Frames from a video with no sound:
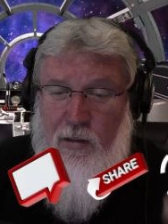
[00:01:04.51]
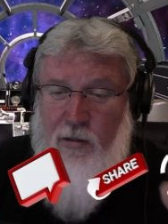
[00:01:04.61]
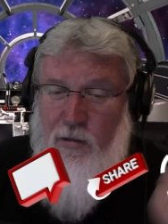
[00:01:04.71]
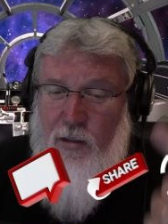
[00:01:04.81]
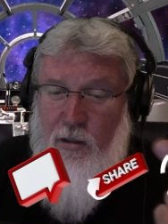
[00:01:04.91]

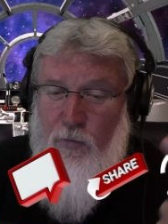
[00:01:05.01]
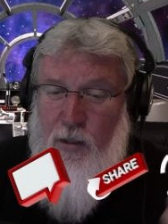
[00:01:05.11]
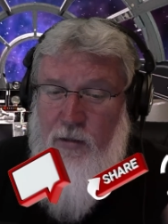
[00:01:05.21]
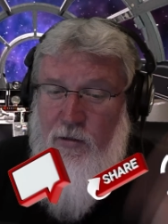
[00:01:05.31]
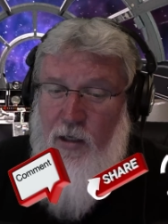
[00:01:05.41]
Hit the dinger
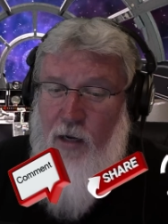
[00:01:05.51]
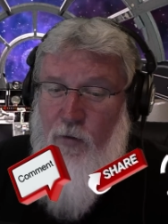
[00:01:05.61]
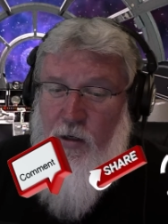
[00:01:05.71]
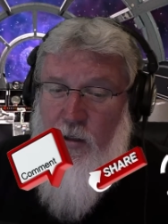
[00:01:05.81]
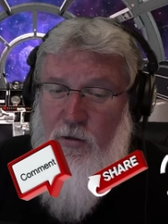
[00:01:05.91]
button. Today
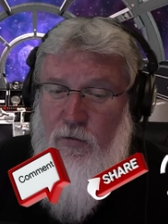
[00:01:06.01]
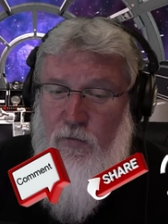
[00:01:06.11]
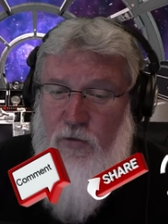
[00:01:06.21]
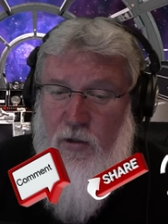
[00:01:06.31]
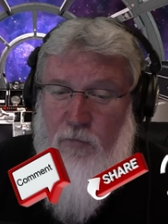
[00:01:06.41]
we're going to
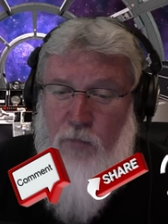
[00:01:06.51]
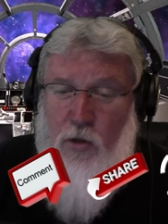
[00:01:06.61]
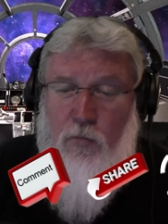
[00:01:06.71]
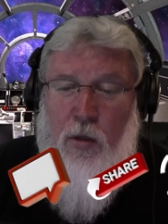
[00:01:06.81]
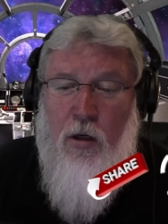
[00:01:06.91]
do some
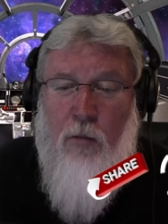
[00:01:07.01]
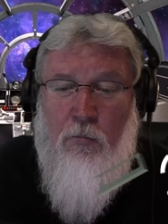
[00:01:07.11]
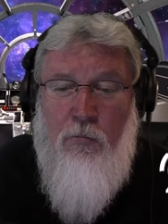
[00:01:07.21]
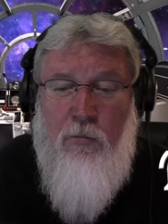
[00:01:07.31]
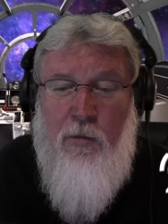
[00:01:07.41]
Bo Burnham.
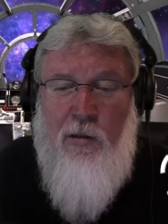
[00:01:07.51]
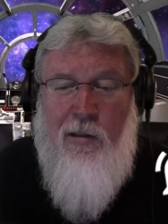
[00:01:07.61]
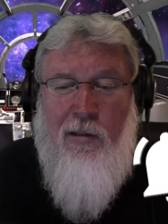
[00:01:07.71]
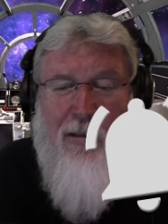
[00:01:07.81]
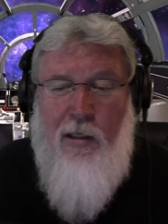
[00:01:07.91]

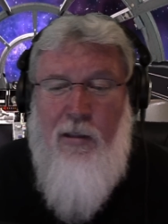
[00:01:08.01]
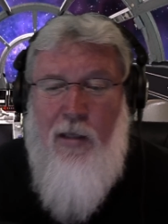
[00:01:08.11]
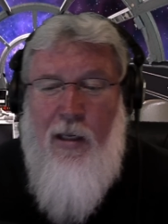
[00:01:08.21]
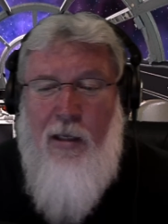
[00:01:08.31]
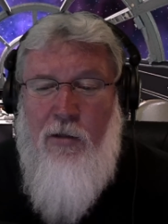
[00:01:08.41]
Can't
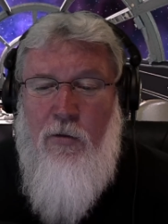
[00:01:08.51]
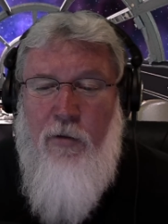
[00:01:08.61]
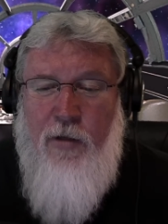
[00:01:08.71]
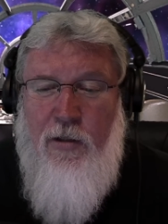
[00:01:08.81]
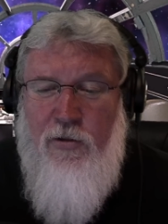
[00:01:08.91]
handle
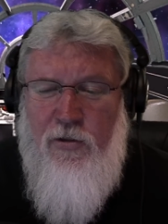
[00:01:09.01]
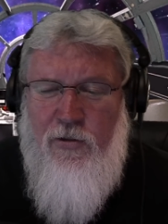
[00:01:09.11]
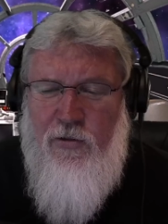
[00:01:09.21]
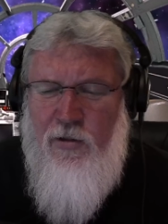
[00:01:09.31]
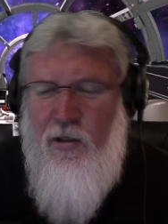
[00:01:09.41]

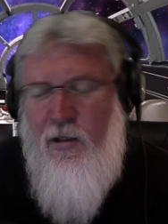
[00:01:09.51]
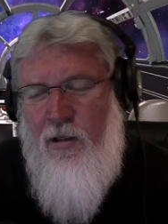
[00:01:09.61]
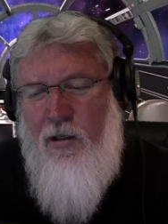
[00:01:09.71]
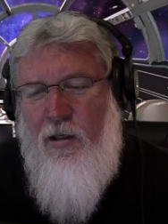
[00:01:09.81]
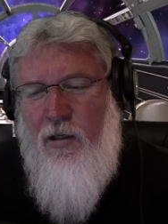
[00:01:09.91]
this
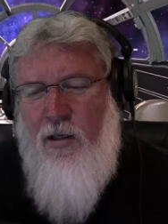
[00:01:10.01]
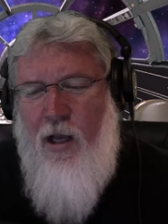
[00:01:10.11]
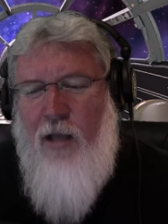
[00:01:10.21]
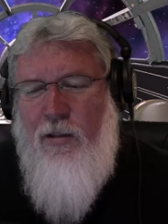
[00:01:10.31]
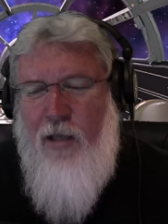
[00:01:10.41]

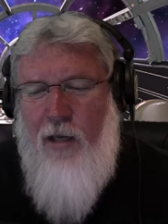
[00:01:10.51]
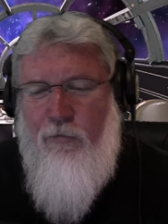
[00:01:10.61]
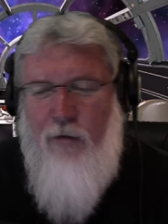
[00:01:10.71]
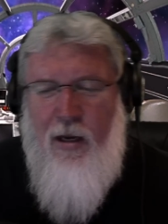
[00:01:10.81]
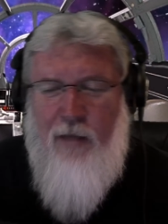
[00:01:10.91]

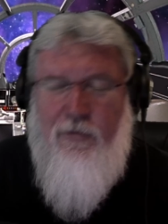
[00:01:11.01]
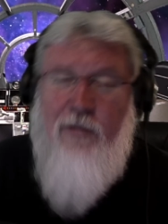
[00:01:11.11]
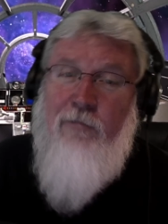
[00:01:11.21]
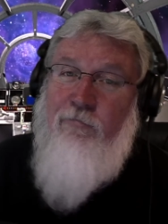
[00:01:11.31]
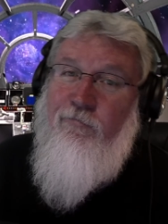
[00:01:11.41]
Kanye rant.
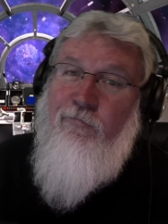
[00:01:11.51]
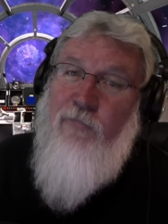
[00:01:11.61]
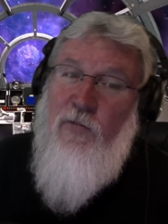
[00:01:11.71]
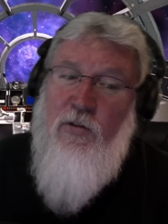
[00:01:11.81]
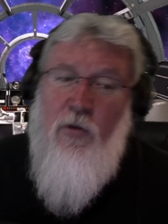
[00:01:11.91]

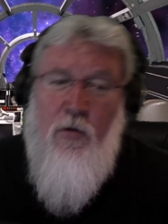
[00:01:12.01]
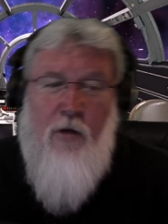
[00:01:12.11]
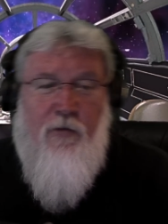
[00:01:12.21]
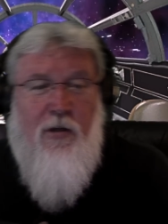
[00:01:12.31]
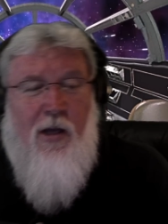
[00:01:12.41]
He's going
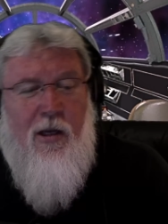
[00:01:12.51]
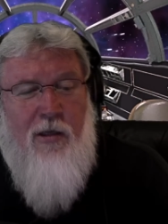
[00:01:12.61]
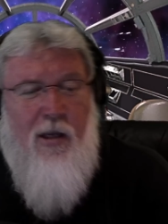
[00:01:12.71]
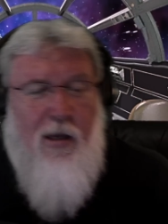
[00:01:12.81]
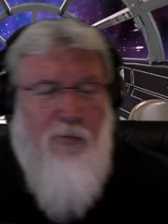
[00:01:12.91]
off on
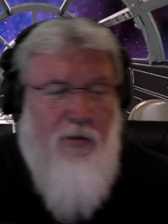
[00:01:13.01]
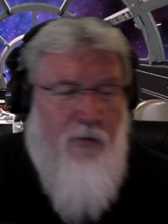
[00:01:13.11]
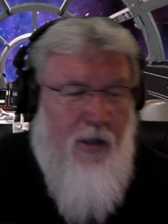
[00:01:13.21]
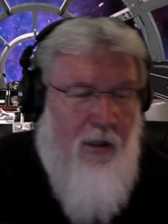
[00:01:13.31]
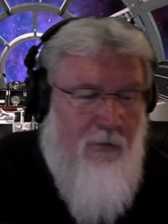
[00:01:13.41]
Kanye. I'm good
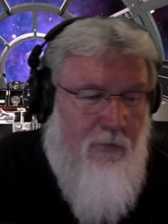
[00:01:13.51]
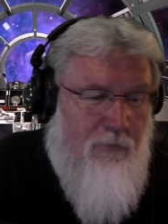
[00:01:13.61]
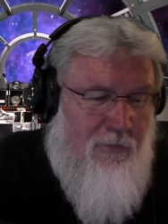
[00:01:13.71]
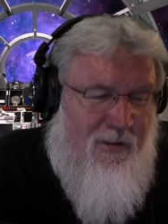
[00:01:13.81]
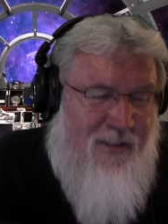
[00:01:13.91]
with
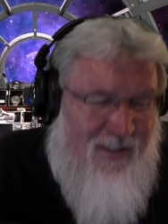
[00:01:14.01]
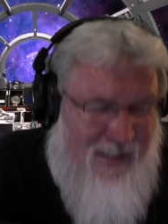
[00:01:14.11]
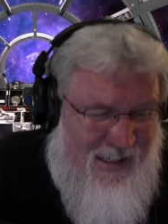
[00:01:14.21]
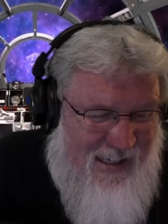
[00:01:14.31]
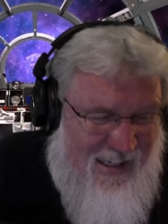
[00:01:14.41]

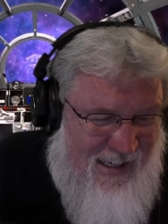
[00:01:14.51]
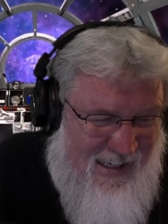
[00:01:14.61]
that.